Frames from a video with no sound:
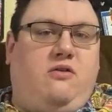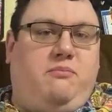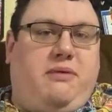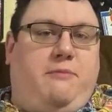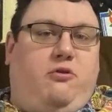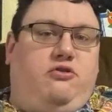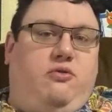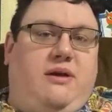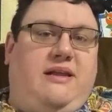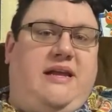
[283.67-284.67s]
people
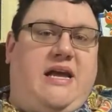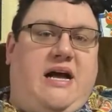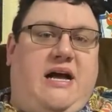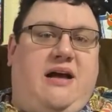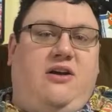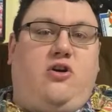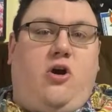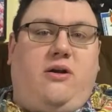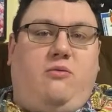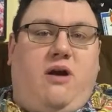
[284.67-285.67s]
doing the
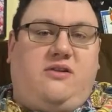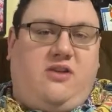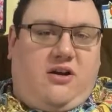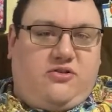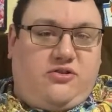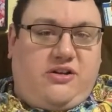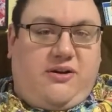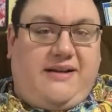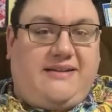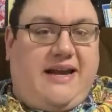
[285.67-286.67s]
Garden Rock concert
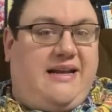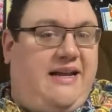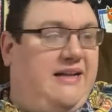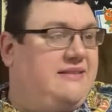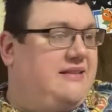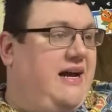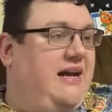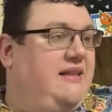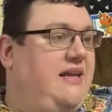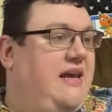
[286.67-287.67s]
series, and inside
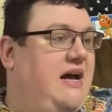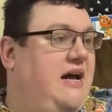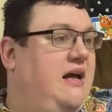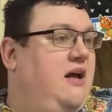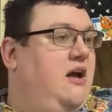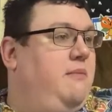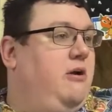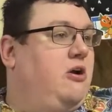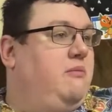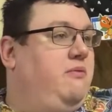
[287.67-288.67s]
the
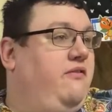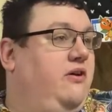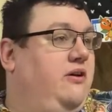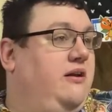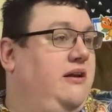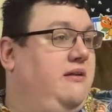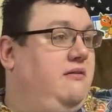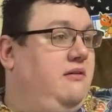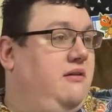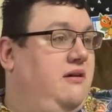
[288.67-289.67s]
American Pavilion
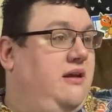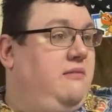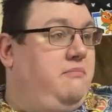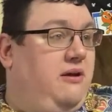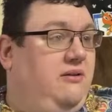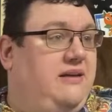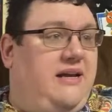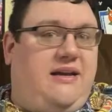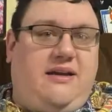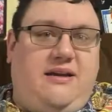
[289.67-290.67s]
and building,
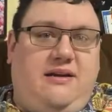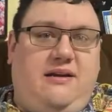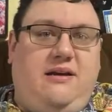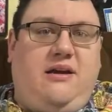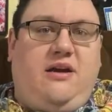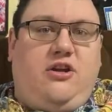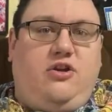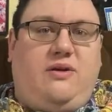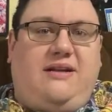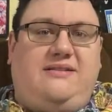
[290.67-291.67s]
you
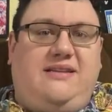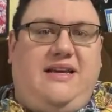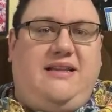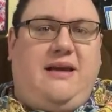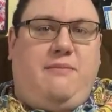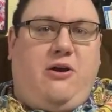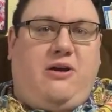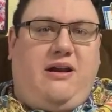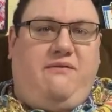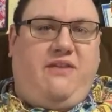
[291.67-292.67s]
can see the American
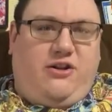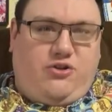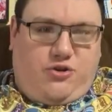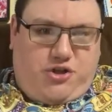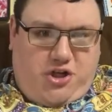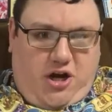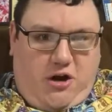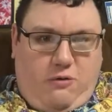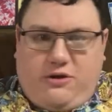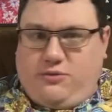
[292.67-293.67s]
Adventure
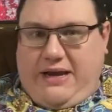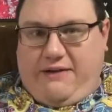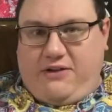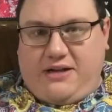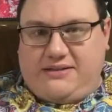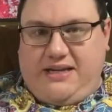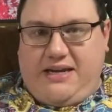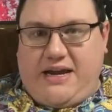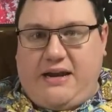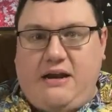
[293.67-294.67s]
show, which we have not seen
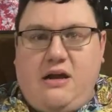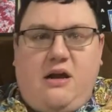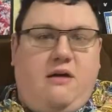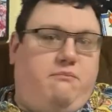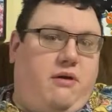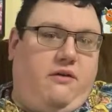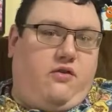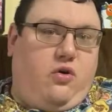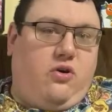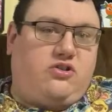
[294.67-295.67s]
yet. But of
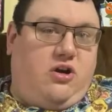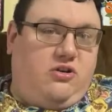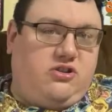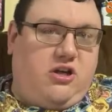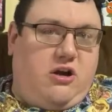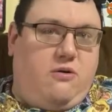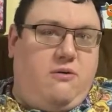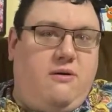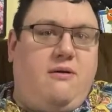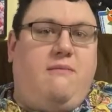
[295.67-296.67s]
course, also
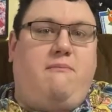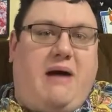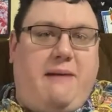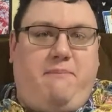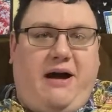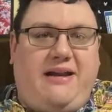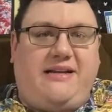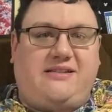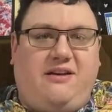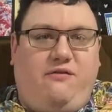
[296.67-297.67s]
my buddies,
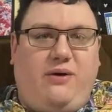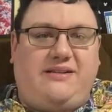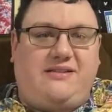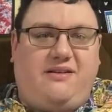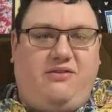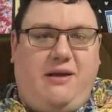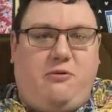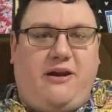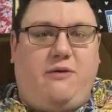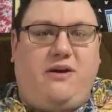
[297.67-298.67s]
the Voices of
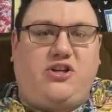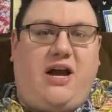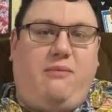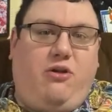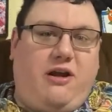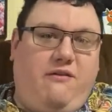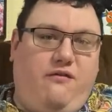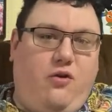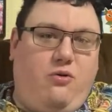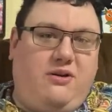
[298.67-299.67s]
Liberty, which I'm looking
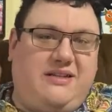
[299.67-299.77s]
forward to